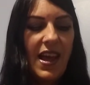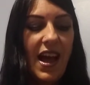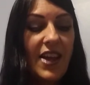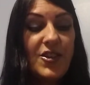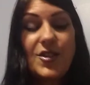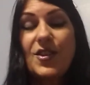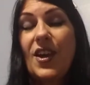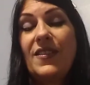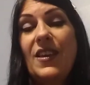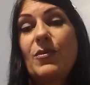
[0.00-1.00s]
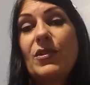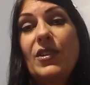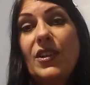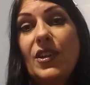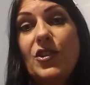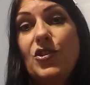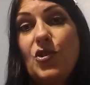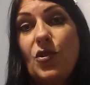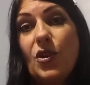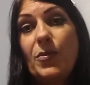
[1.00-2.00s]
I just thought they would look
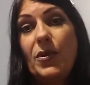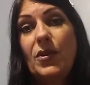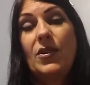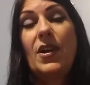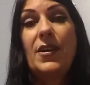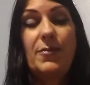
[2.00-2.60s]
adorable